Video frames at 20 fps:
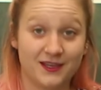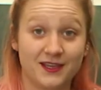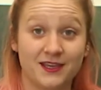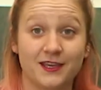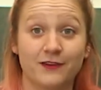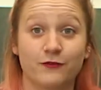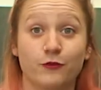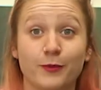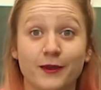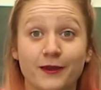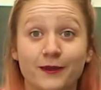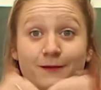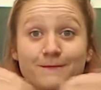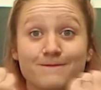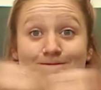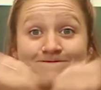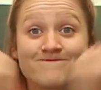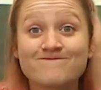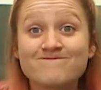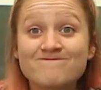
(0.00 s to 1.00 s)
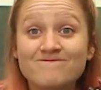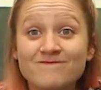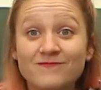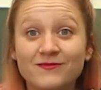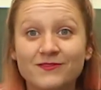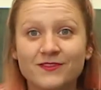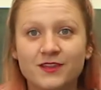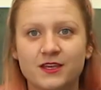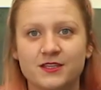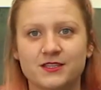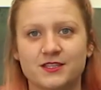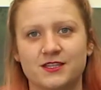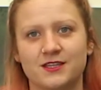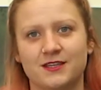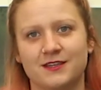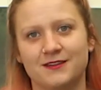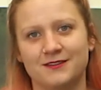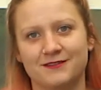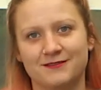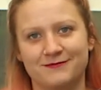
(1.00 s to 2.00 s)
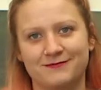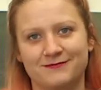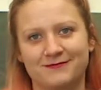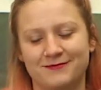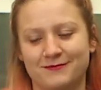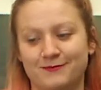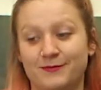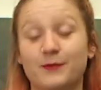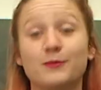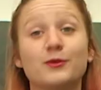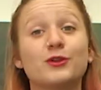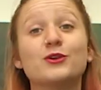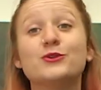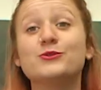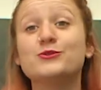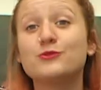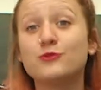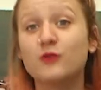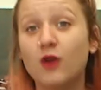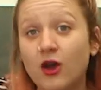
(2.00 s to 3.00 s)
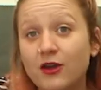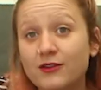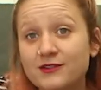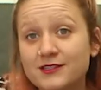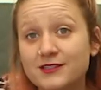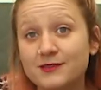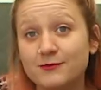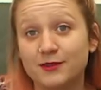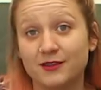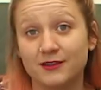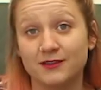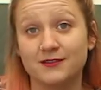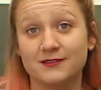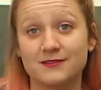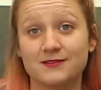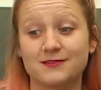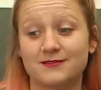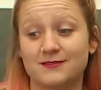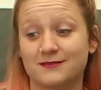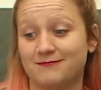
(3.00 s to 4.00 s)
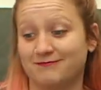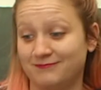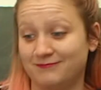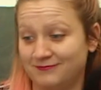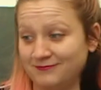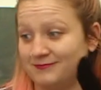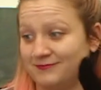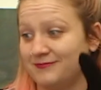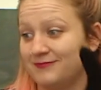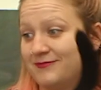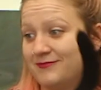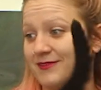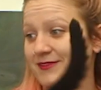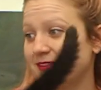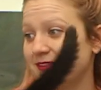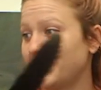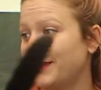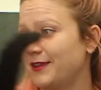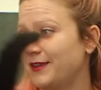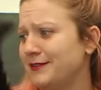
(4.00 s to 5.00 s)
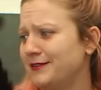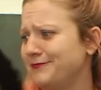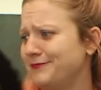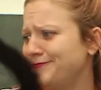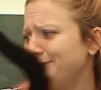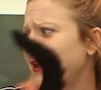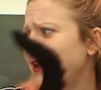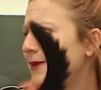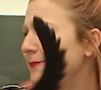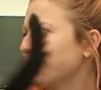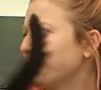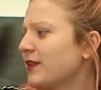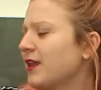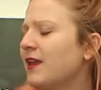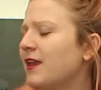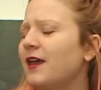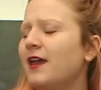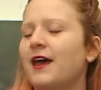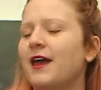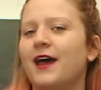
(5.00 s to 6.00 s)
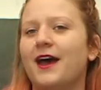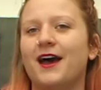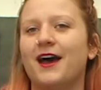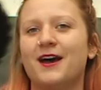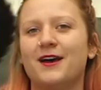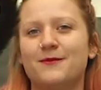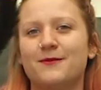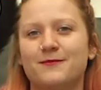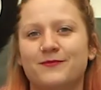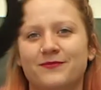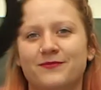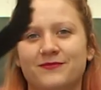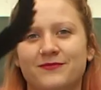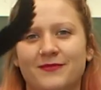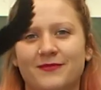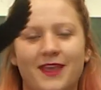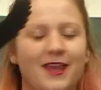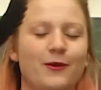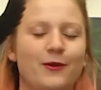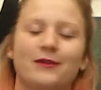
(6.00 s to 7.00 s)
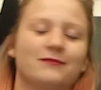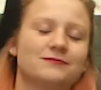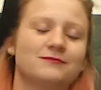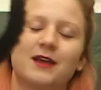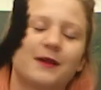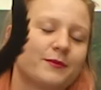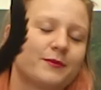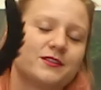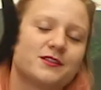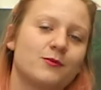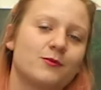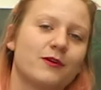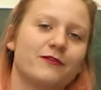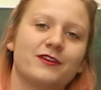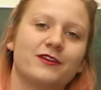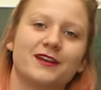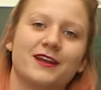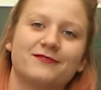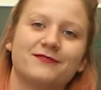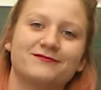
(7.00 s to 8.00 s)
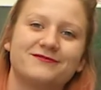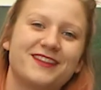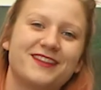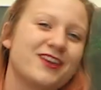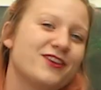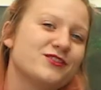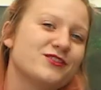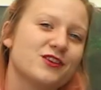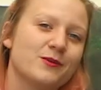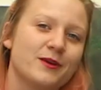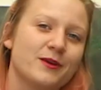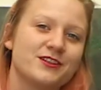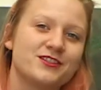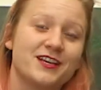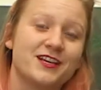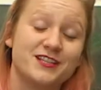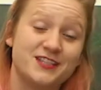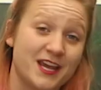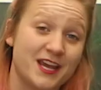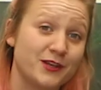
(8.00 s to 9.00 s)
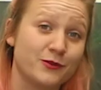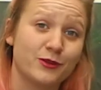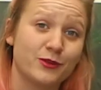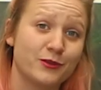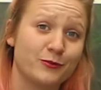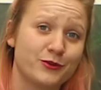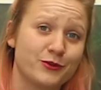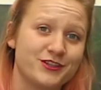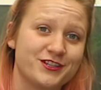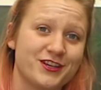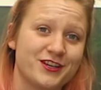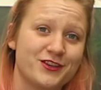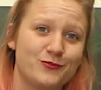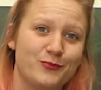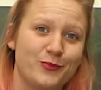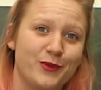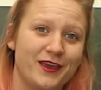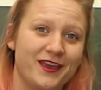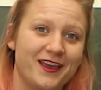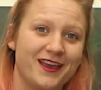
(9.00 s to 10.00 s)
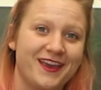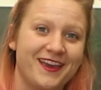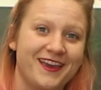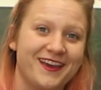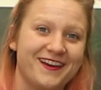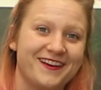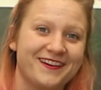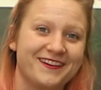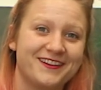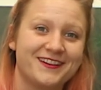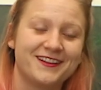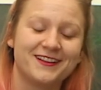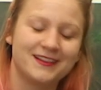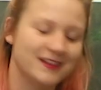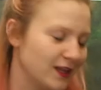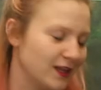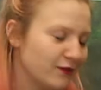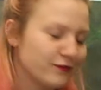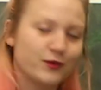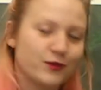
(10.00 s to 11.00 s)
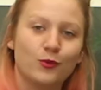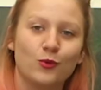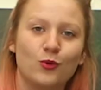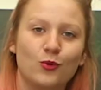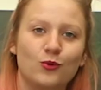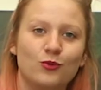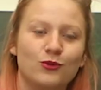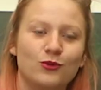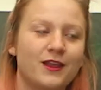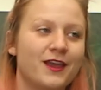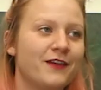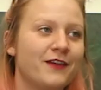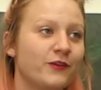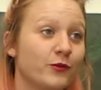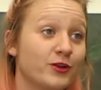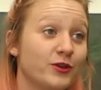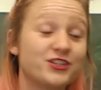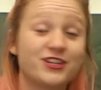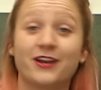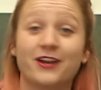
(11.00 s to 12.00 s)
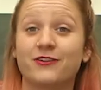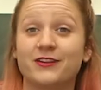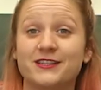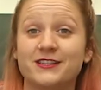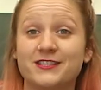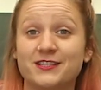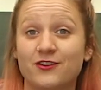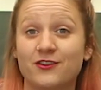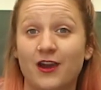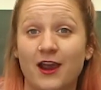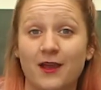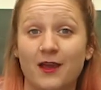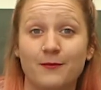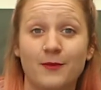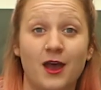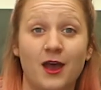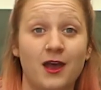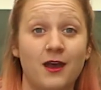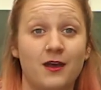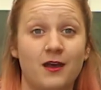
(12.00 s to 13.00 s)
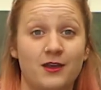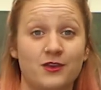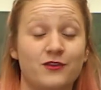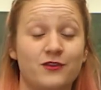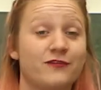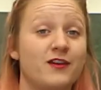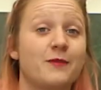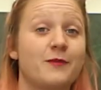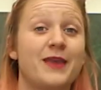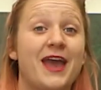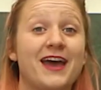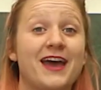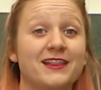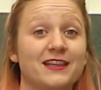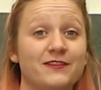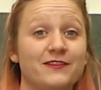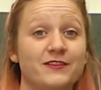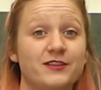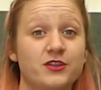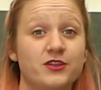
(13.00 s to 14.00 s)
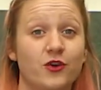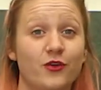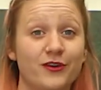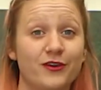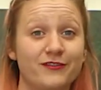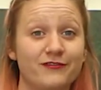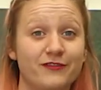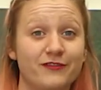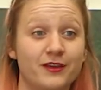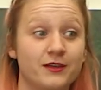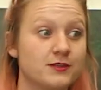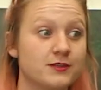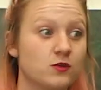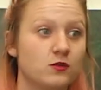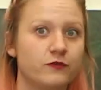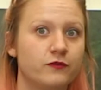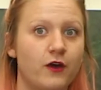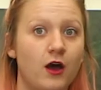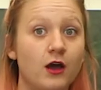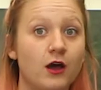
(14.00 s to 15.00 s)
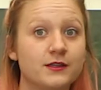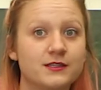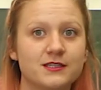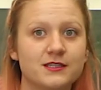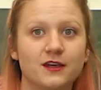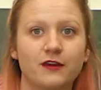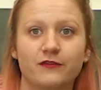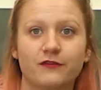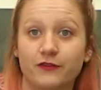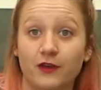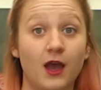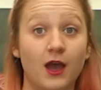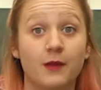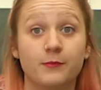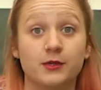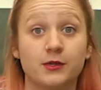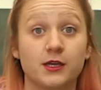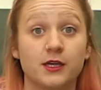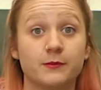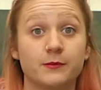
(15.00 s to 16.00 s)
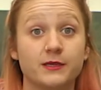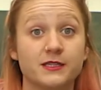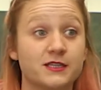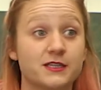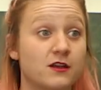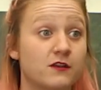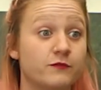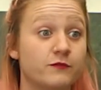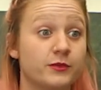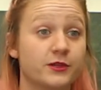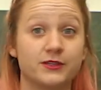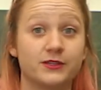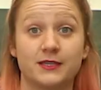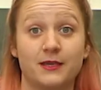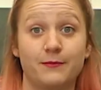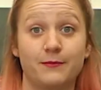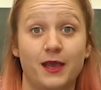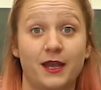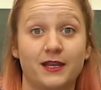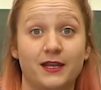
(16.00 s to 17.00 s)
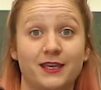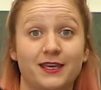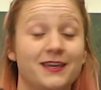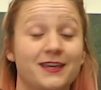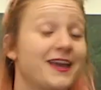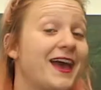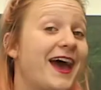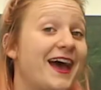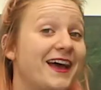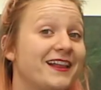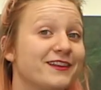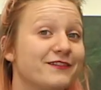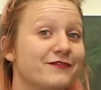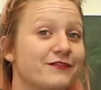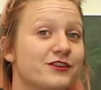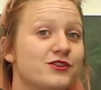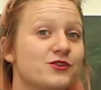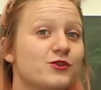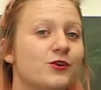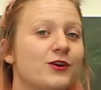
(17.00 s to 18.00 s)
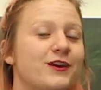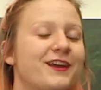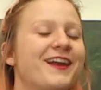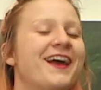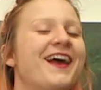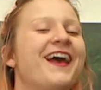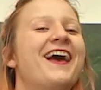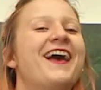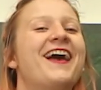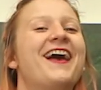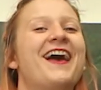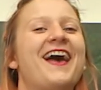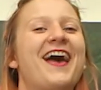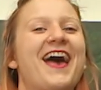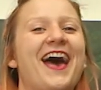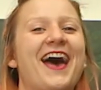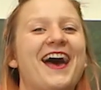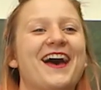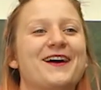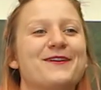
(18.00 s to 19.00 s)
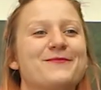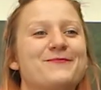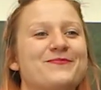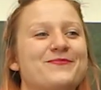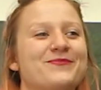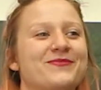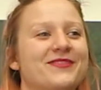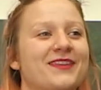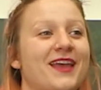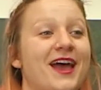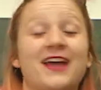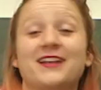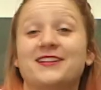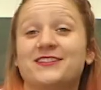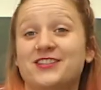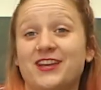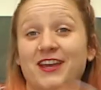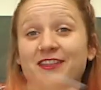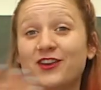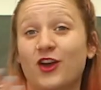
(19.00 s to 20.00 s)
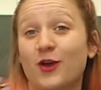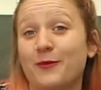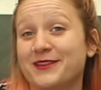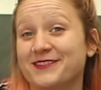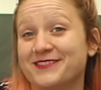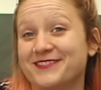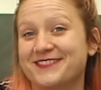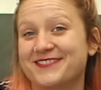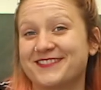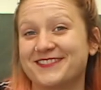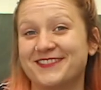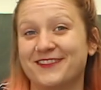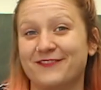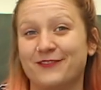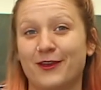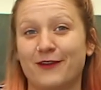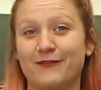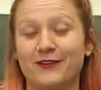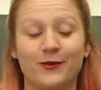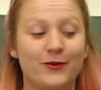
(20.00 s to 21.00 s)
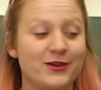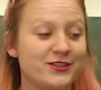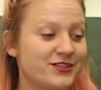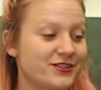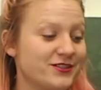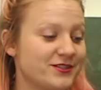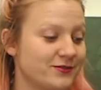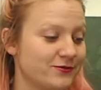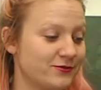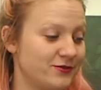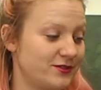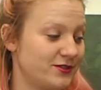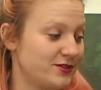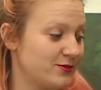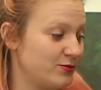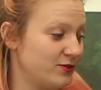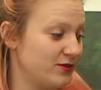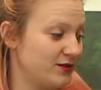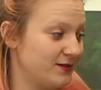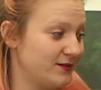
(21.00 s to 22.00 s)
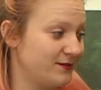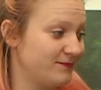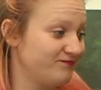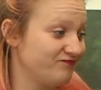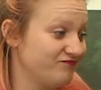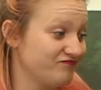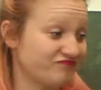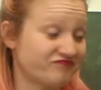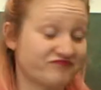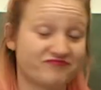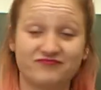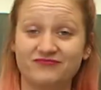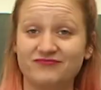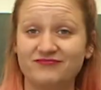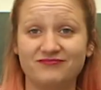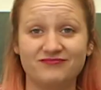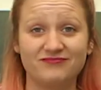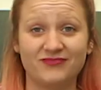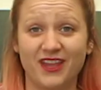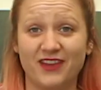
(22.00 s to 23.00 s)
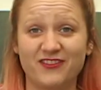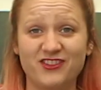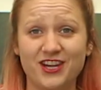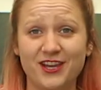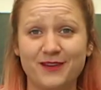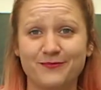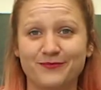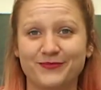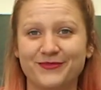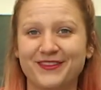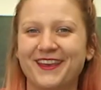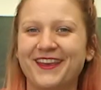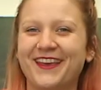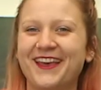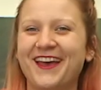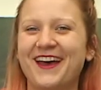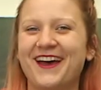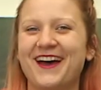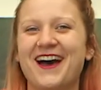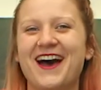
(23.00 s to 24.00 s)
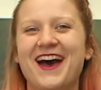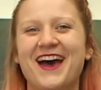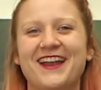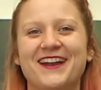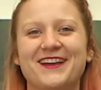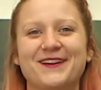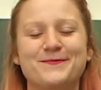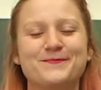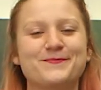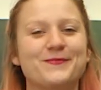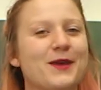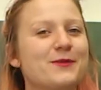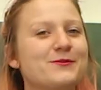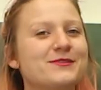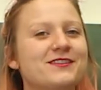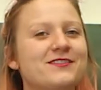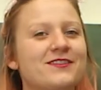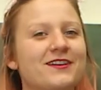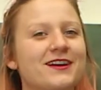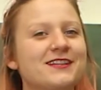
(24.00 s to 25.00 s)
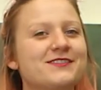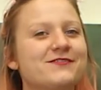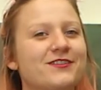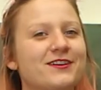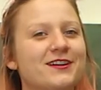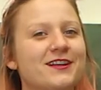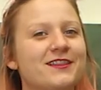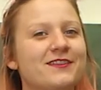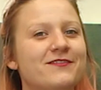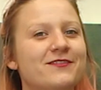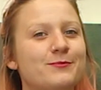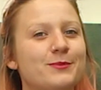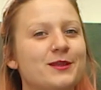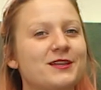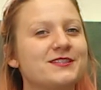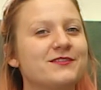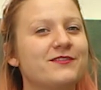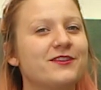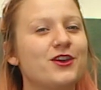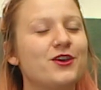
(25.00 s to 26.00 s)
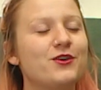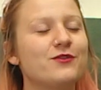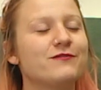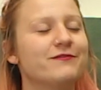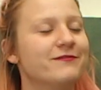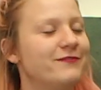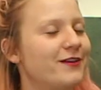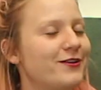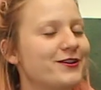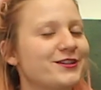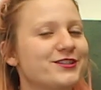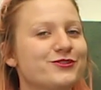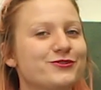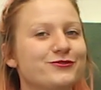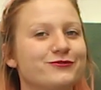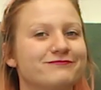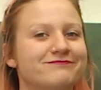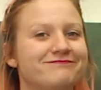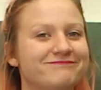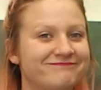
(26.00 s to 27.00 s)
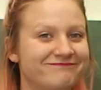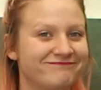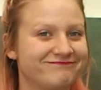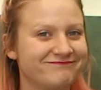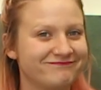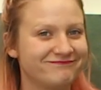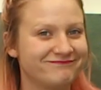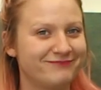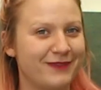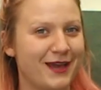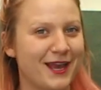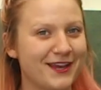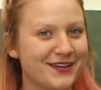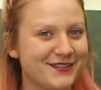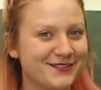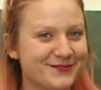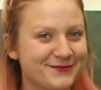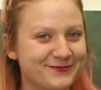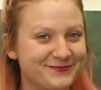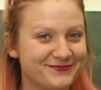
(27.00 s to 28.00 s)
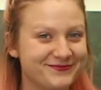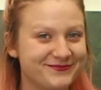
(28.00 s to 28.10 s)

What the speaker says: give a big to people who do not, because yeah. Anyway, I'm going to stop waffling now. Thank you so much. I genuinely appreciate you being here. Love you all. If you want to chat on Instagram, you can find me at leafy.greenfingers, or for art stuff, I'm plugging myself because I'm panicking, at liffyjoy. And chat in the comments if you have any questions or you just want to have a chat. And I will see you guys for another planty video very soon. Bye guys.